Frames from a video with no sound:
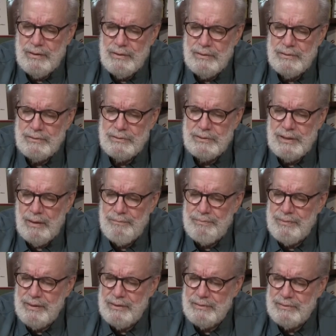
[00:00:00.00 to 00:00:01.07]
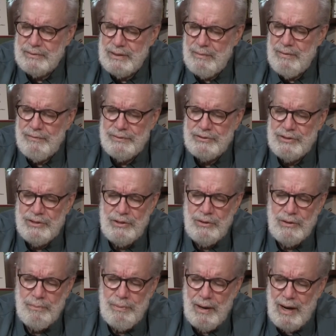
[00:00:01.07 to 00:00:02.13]
Some of it's to do
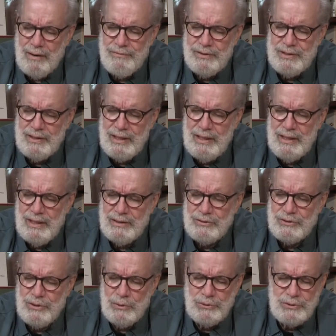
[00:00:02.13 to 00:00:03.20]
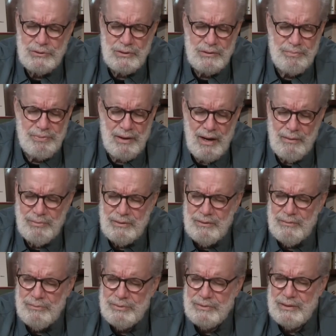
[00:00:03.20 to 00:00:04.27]
to poverty and social
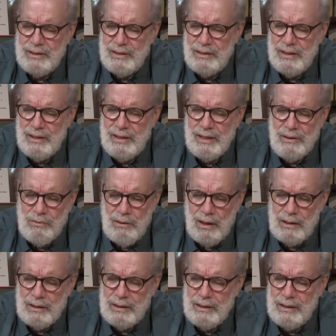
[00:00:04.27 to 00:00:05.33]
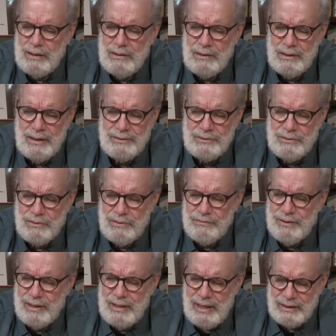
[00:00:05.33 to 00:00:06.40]
problems and inequality and all that sort of
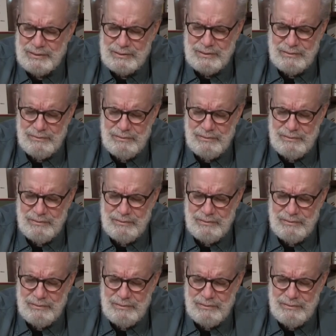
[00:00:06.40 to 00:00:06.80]
thing, yes.